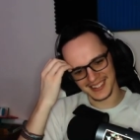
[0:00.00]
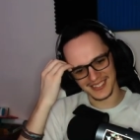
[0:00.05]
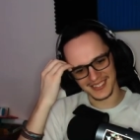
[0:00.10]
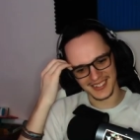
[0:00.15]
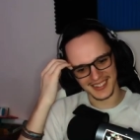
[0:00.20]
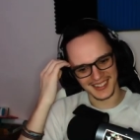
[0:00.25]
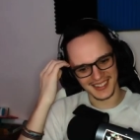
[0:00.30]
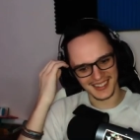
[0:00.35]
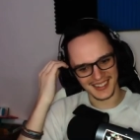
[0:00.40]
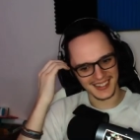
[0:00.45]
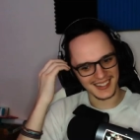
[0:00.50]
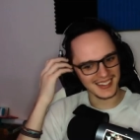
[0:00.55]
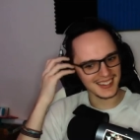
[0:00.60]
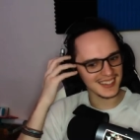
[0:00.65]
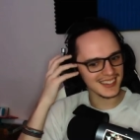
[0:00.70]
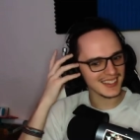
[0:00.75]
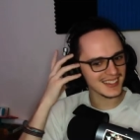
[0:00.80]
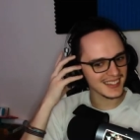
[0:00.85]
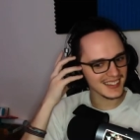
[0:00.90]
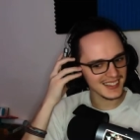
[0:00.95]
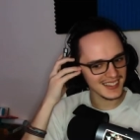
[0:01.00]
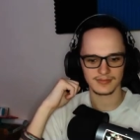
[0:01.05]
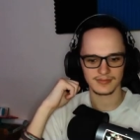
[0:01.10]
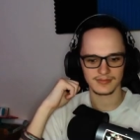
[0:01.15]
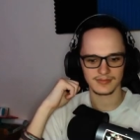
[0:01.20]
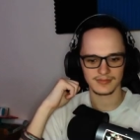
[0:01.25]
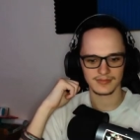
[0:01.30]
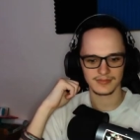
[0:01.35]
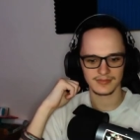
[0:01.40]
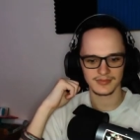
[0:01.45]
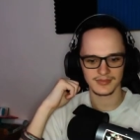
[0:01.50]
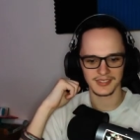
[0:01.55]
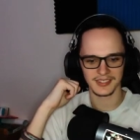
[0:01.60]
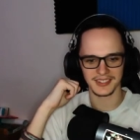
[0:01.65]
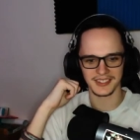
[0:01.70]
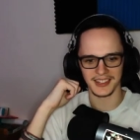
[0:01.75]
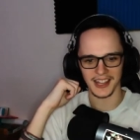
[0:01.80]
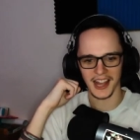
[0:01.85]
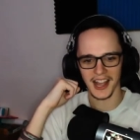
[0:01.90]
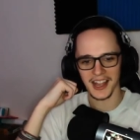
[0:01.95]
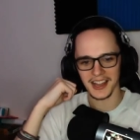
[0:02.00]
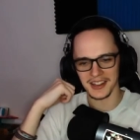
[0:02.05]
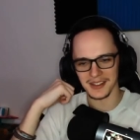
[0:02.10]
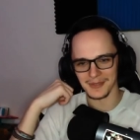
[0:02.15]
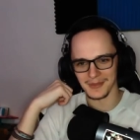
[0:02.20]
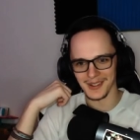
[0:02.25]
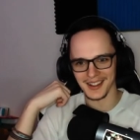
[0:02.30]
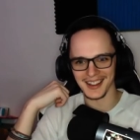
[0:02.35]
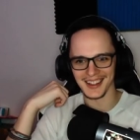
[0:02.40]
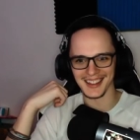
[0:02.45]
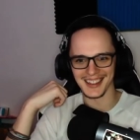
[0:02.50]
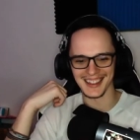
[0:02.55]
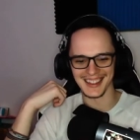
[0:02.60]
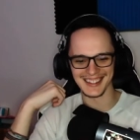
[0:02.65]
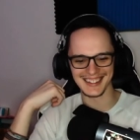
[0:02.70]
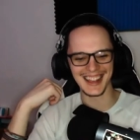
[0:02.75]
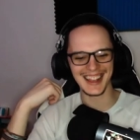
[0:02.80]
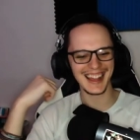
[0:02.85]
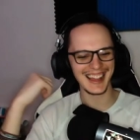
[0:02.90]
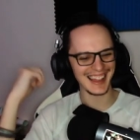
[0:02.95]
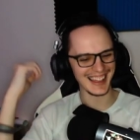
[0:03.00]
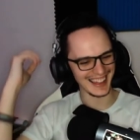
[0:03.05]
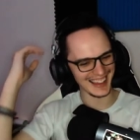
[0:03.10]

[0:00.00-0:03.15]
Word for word: oh my god. Dynamite.